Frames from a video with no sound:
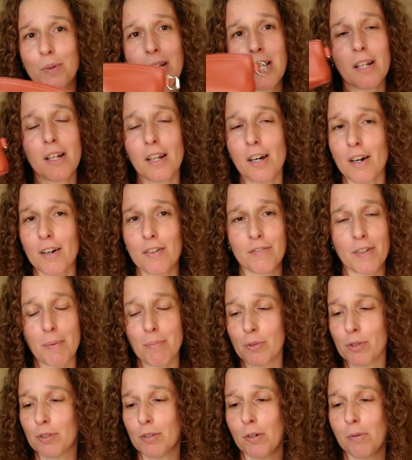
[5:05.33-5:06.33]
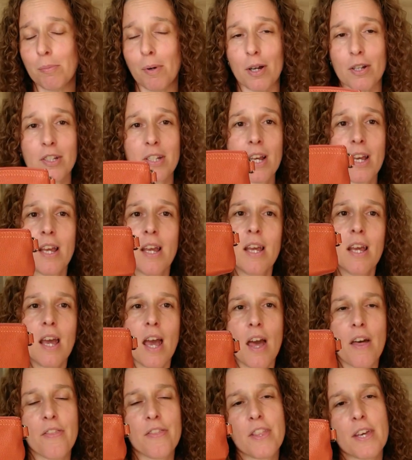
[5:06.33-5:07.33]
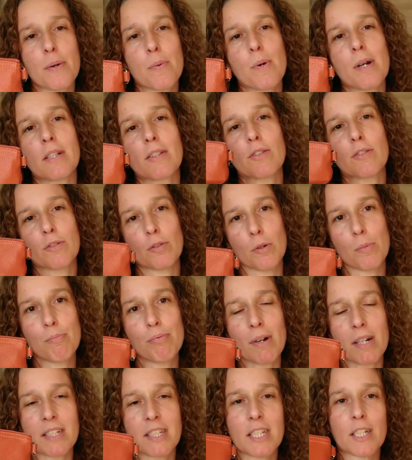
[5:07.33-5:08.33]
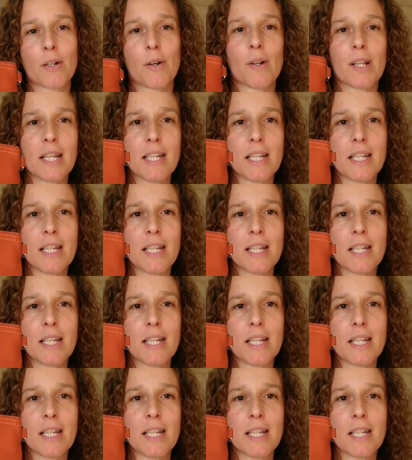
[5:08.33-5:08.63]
We love them so much, and they were so practical.